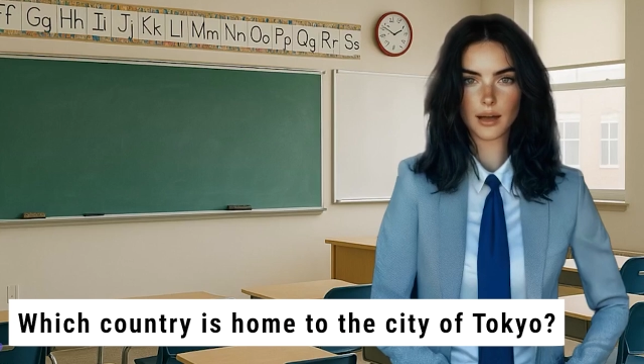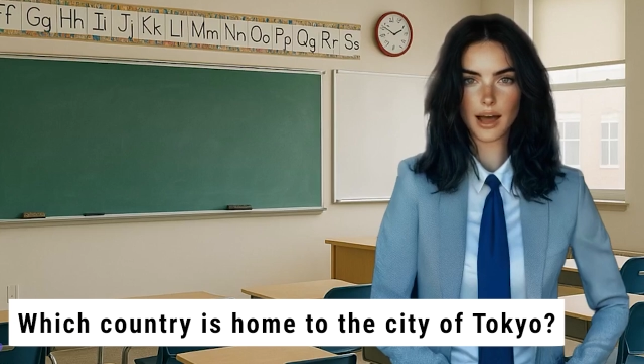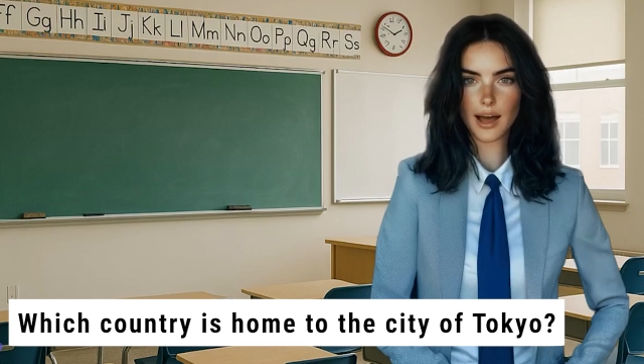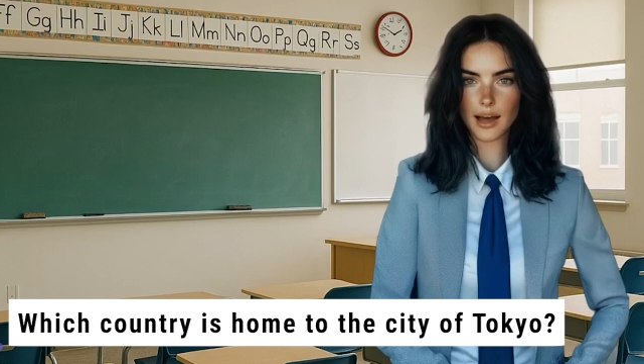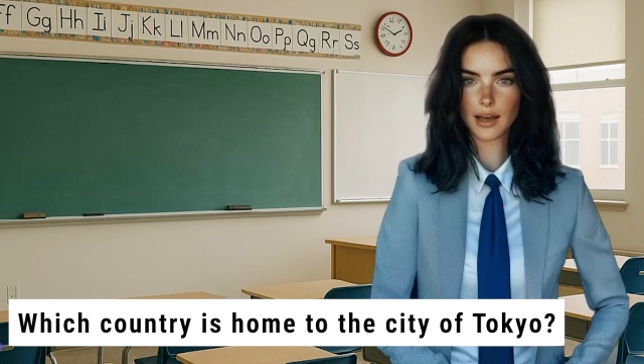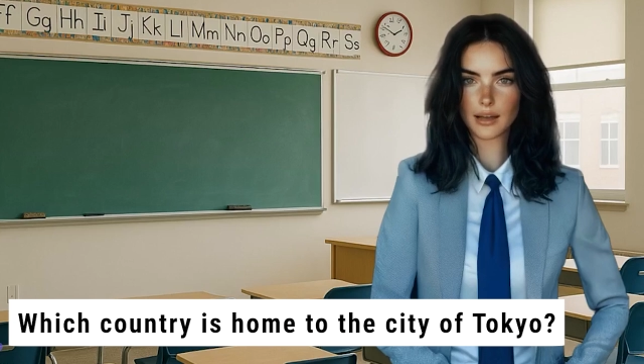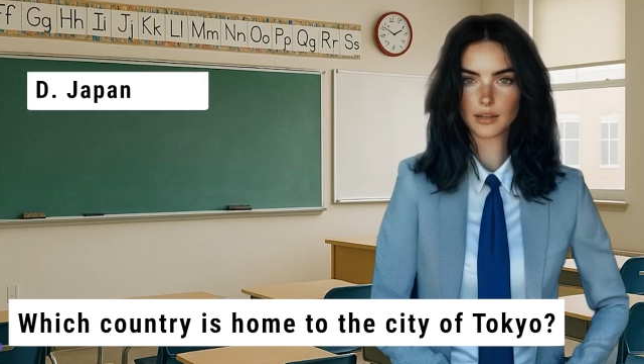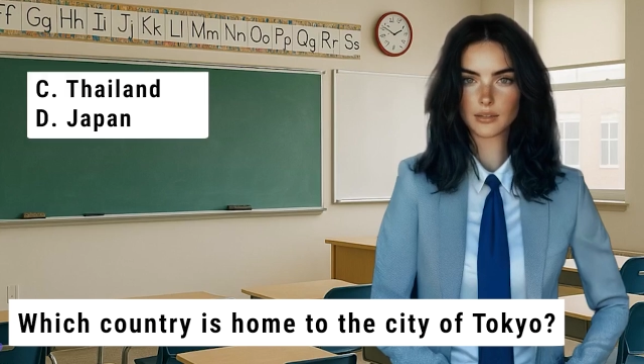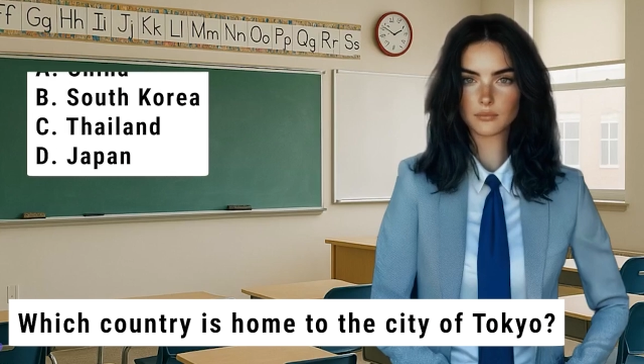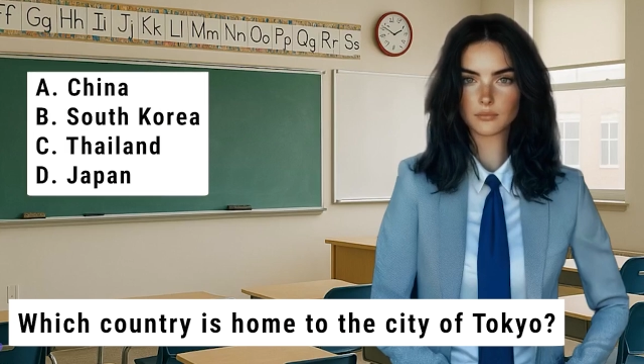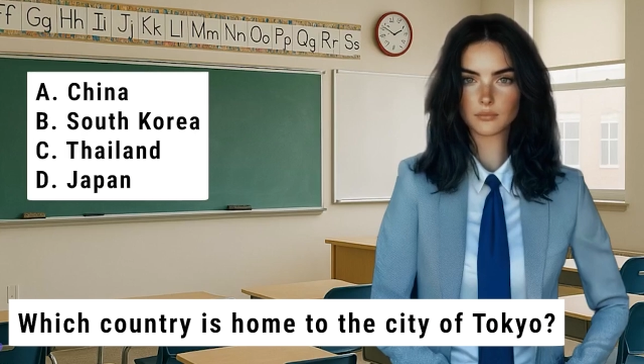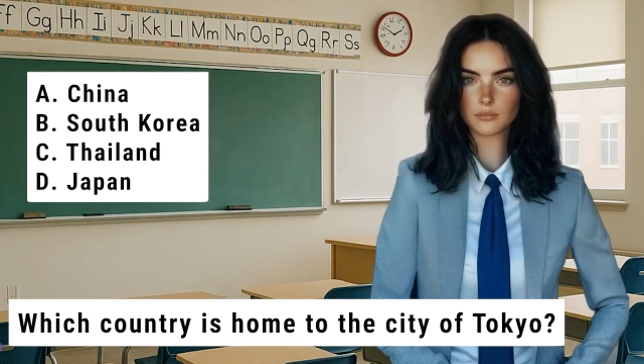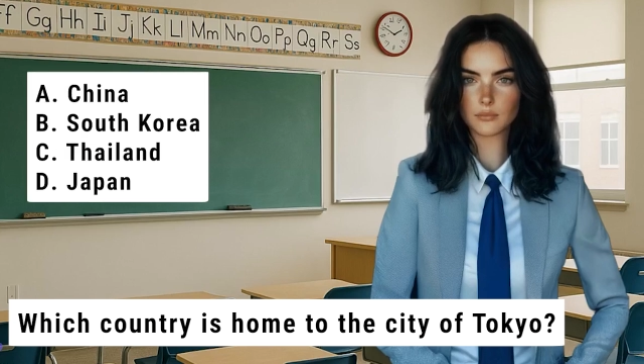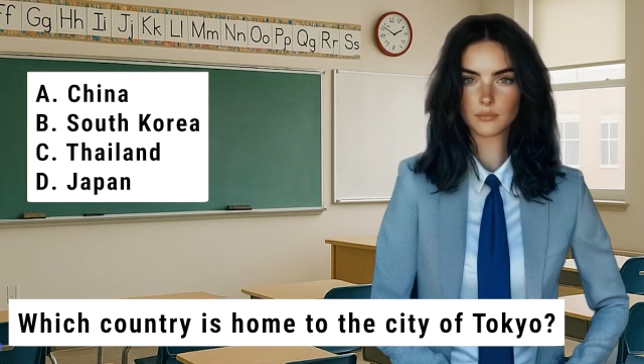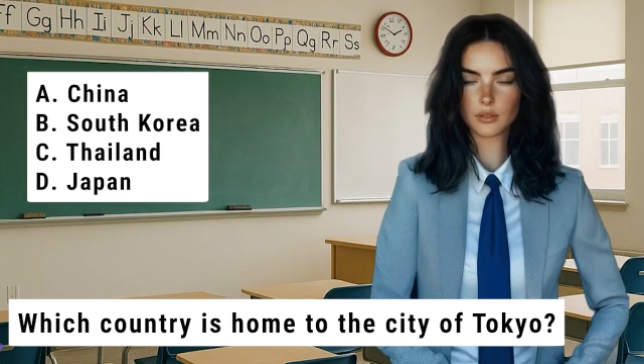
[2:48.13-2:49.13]
A.
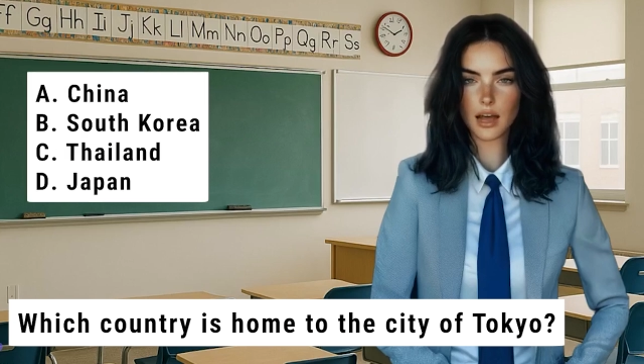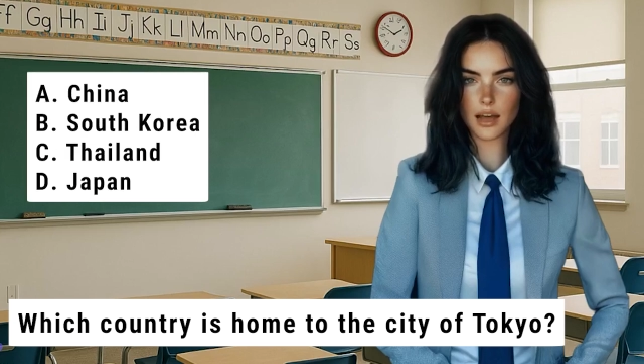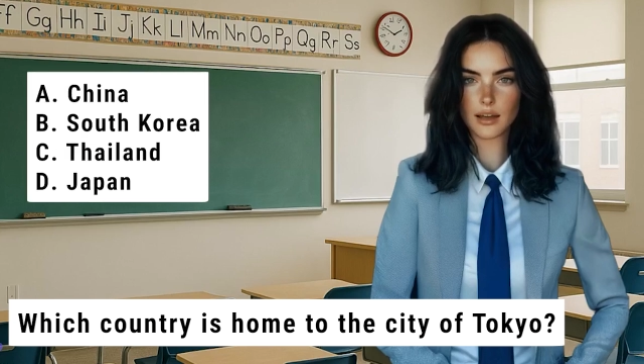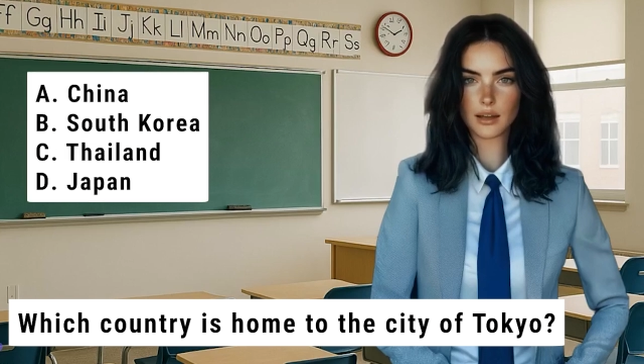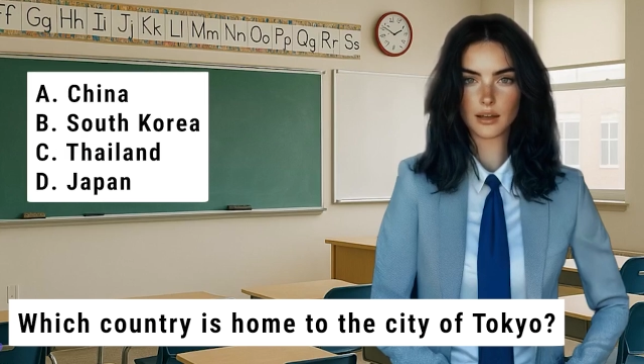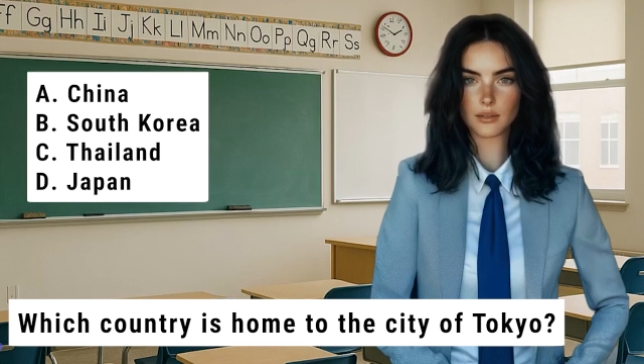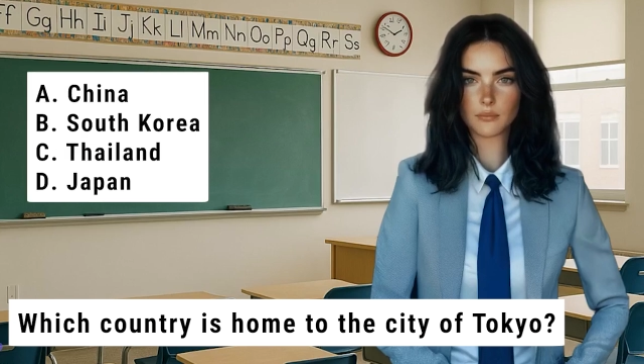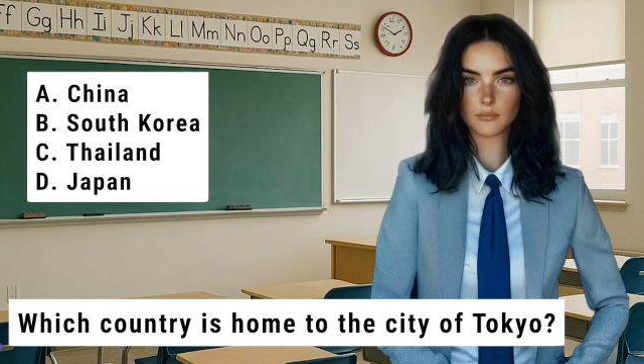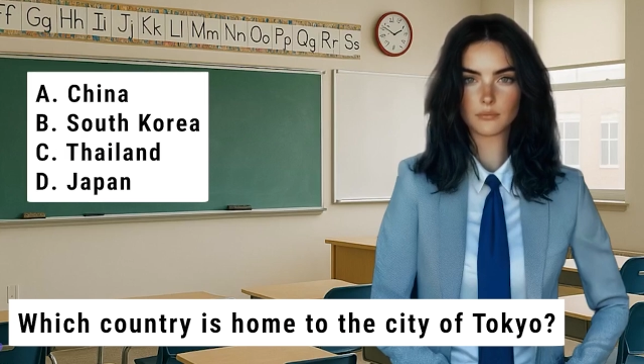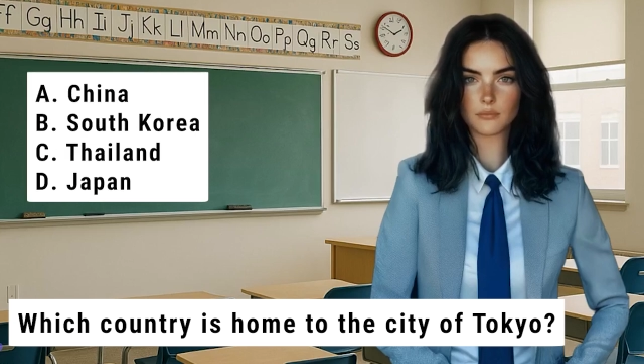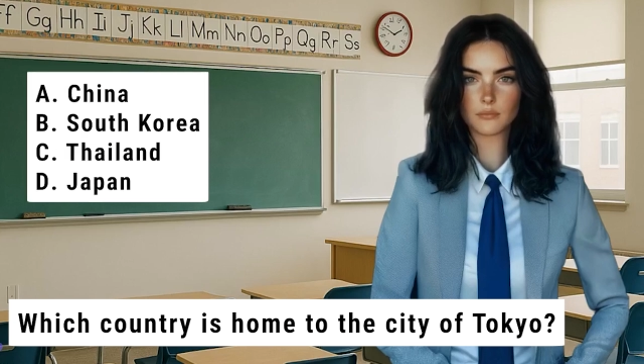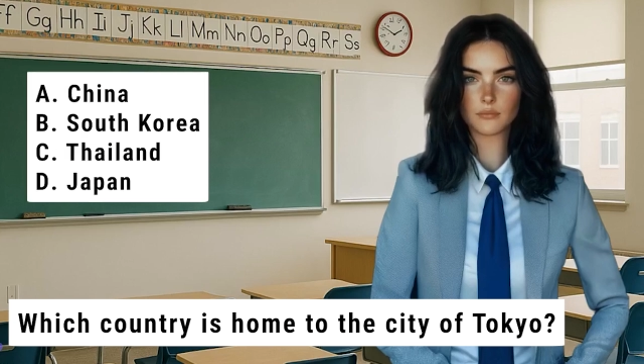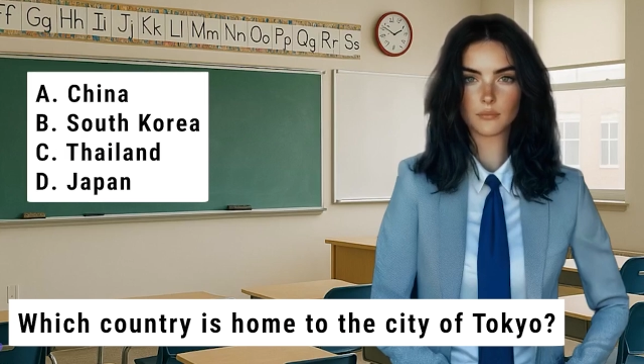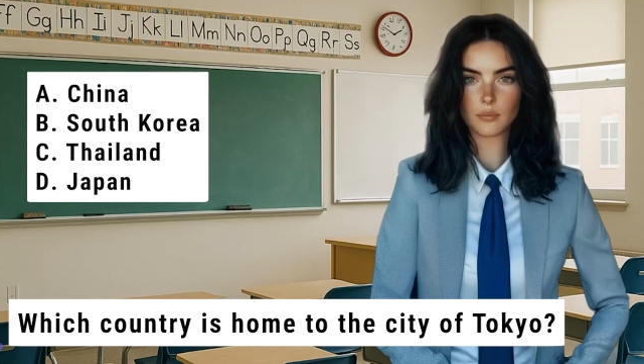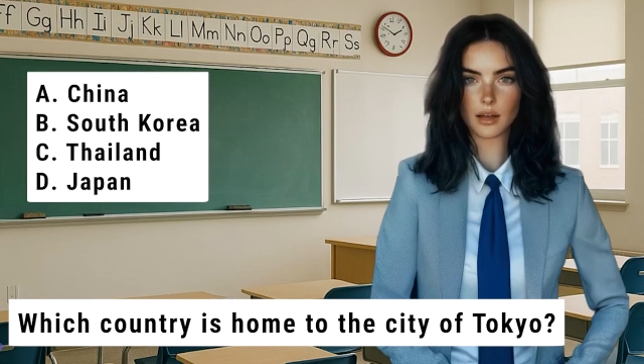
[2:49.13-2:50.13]
China,
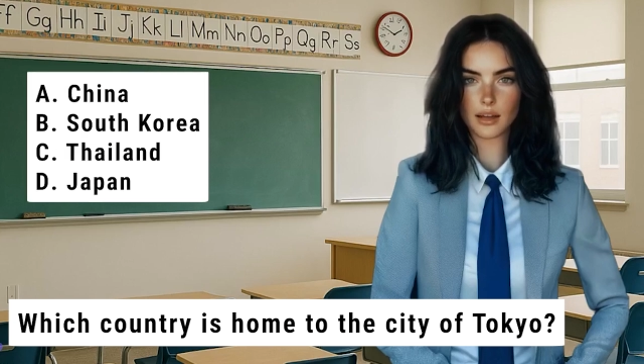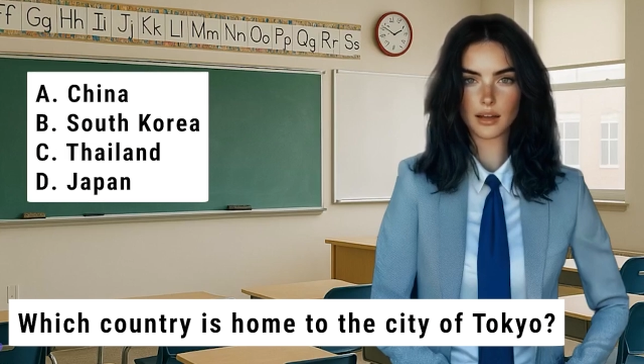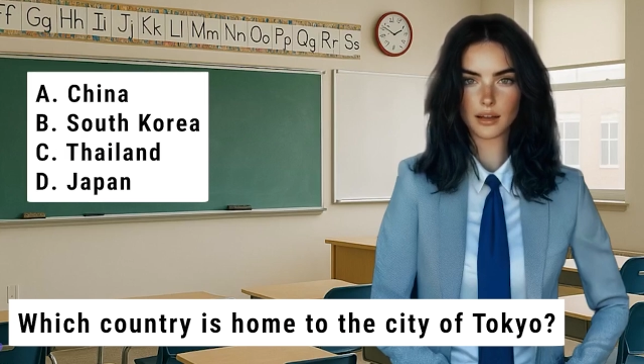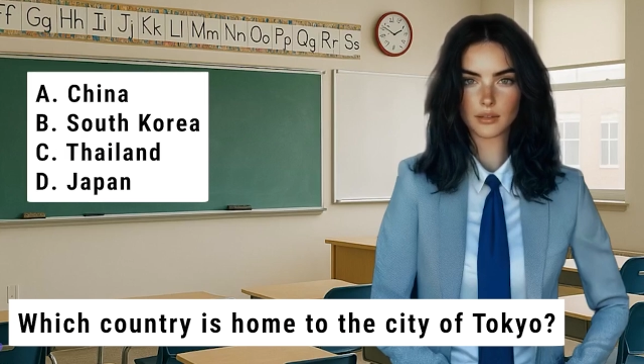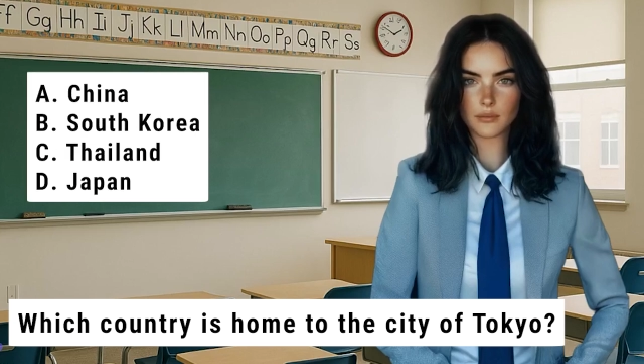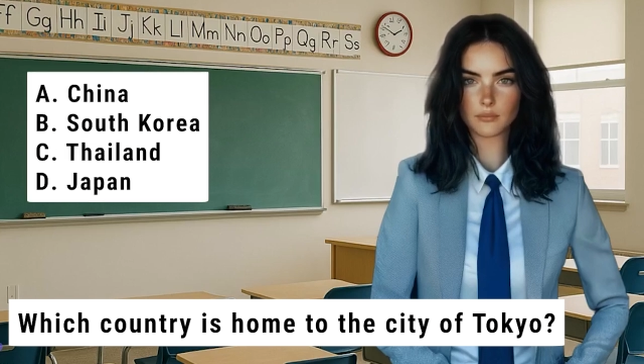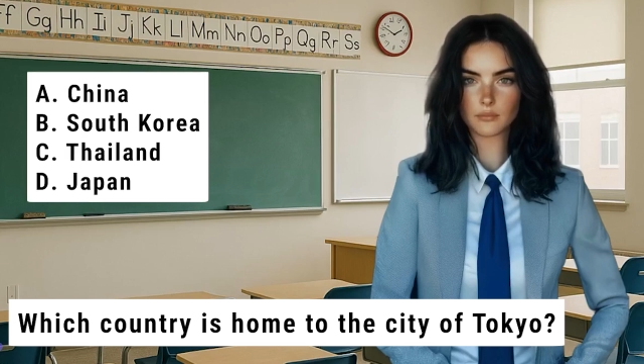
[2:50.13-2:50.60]
B.